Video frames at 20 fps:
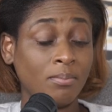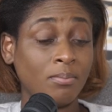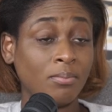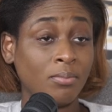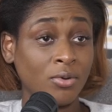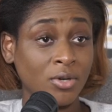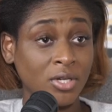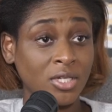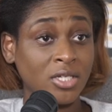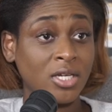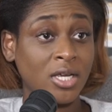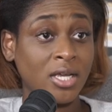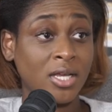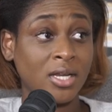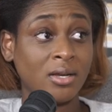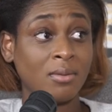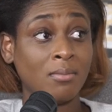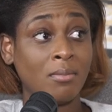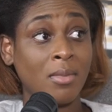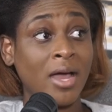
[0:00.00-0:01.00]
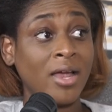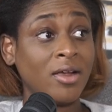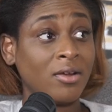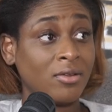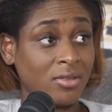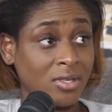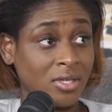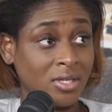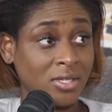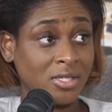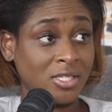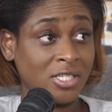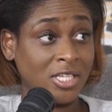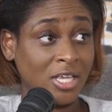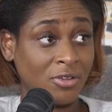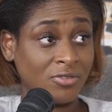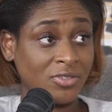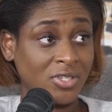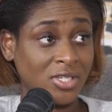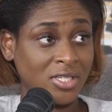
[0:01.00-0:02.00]
appreciate and admire these
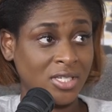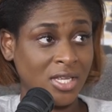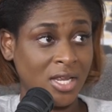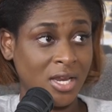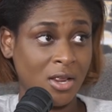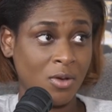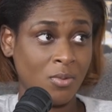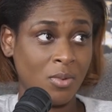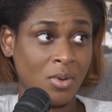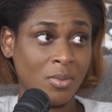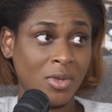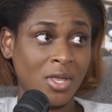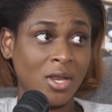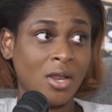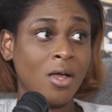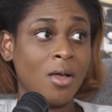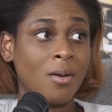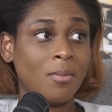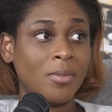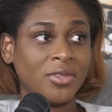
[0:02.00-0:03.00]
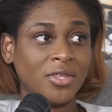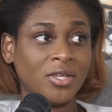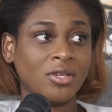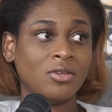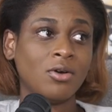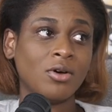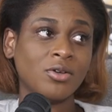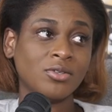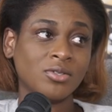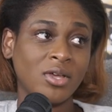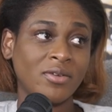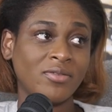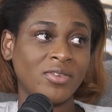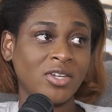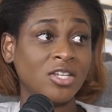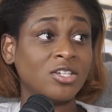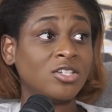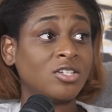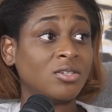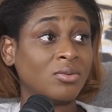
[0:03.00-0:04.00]
self-sustaining women but then you also have an
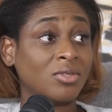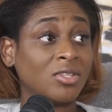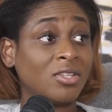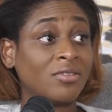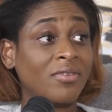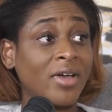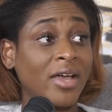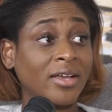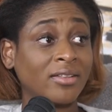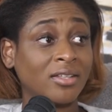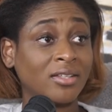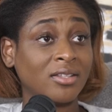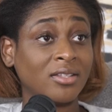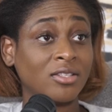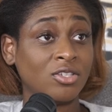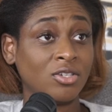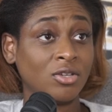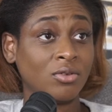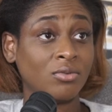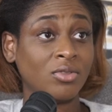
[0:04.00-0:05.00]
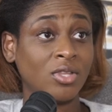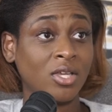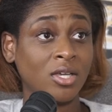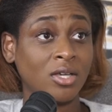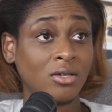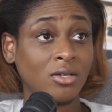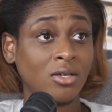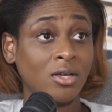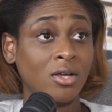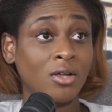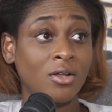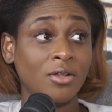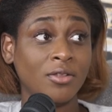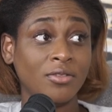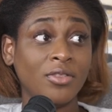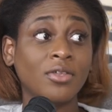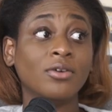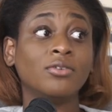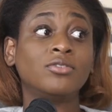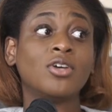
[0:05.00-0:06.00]
issue with the fact that you know they
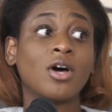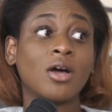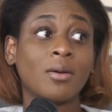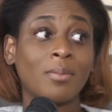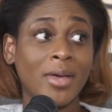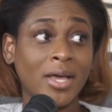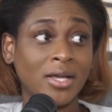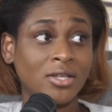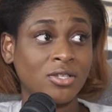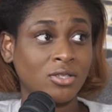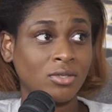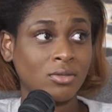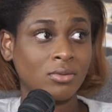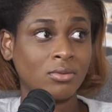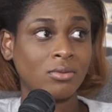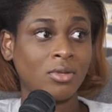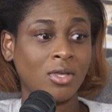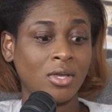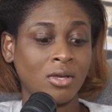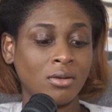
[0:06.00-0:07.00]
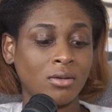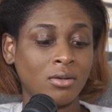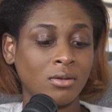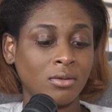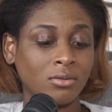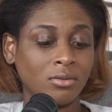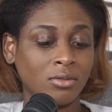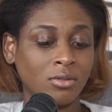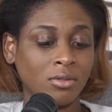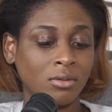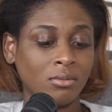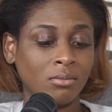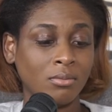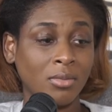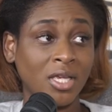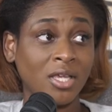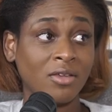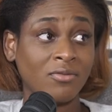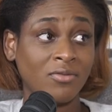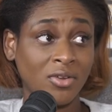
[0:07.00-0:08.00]
they'll talk back to you. They'll, you know,
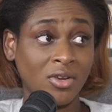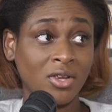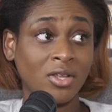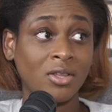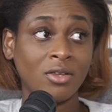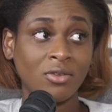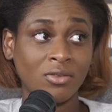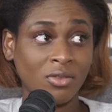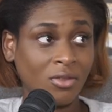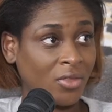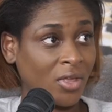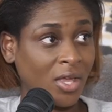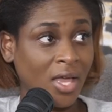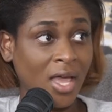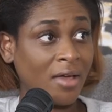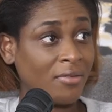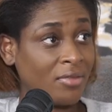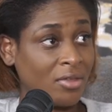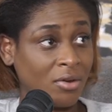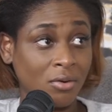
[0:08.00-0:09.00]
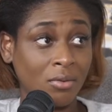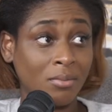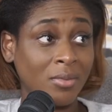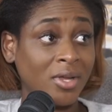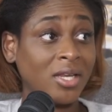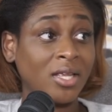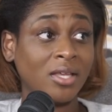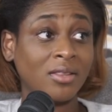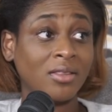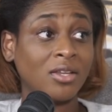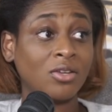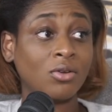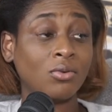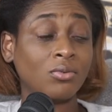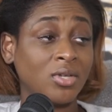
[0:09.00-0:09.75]
make it very clear that they have their own money and they don't